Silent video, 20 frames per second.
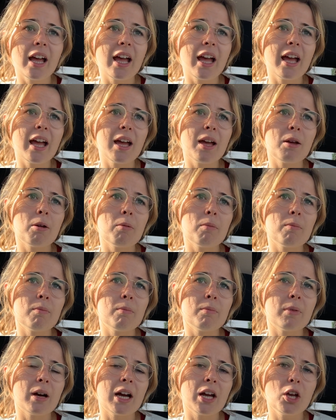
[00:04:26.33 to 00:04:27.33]

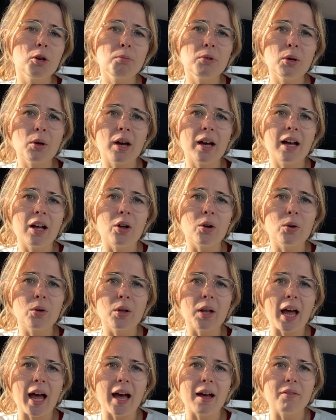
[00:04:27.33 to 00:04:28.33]
I hope you
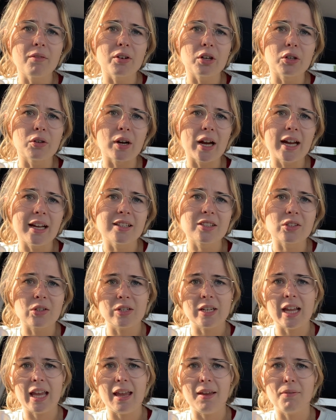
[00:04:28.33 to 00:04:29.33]
all have a great
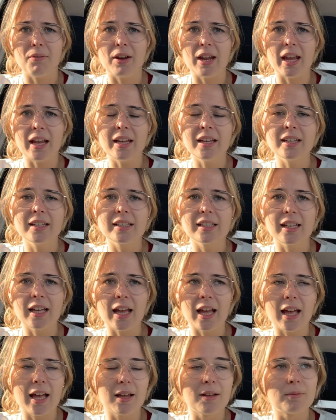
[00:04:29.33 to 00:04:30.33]
Sunday evening.
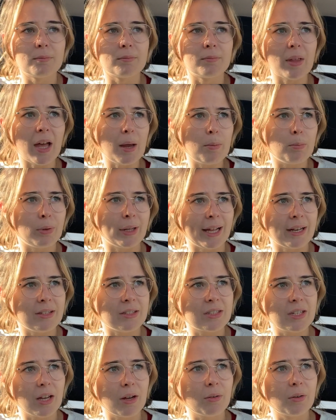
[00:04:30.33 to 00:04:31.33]
I plan
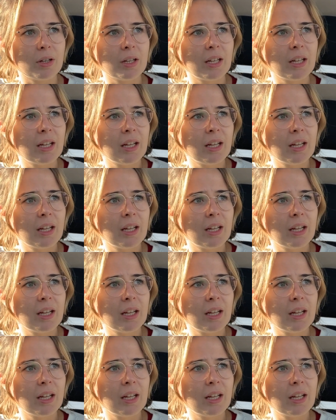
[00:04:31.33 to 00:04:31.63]
to.